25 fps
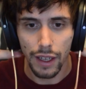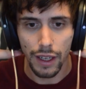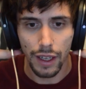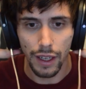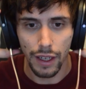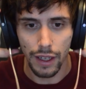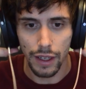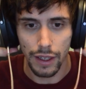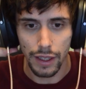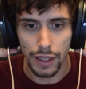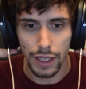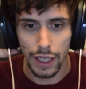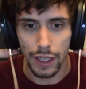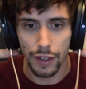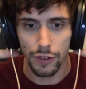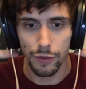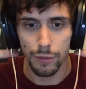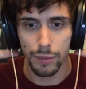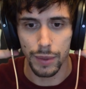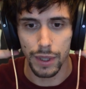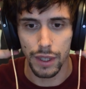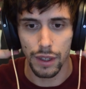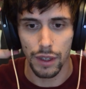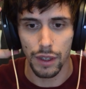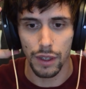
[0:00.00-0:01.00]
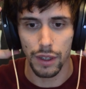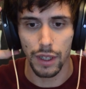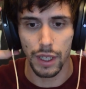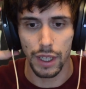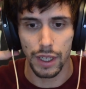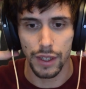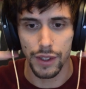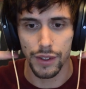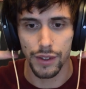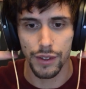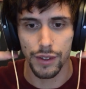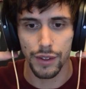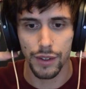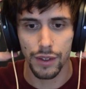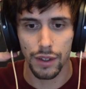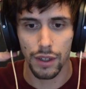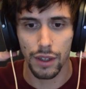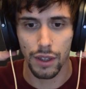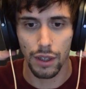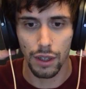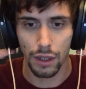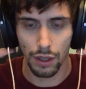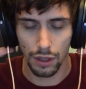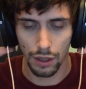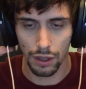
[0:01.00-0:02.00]
And it gave me a nice,
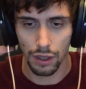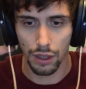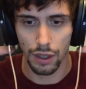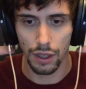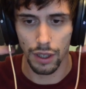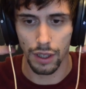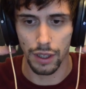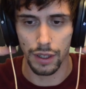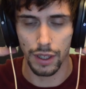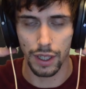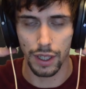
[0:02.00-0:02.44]
a